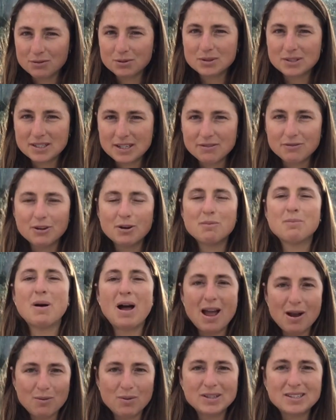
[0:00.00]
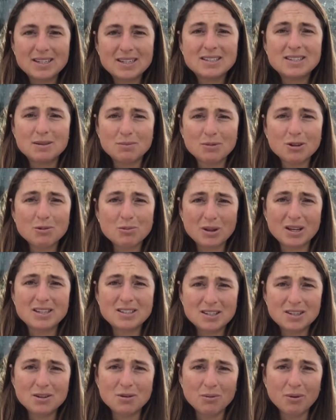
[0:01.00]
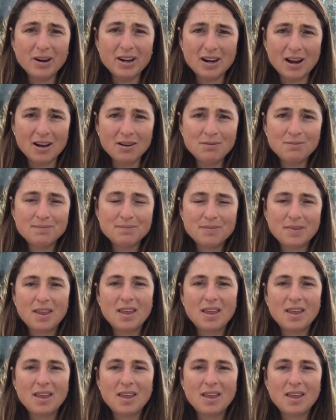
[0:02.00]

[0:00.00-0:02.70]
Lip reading: everyone's different, but I was in a similar place to you right now.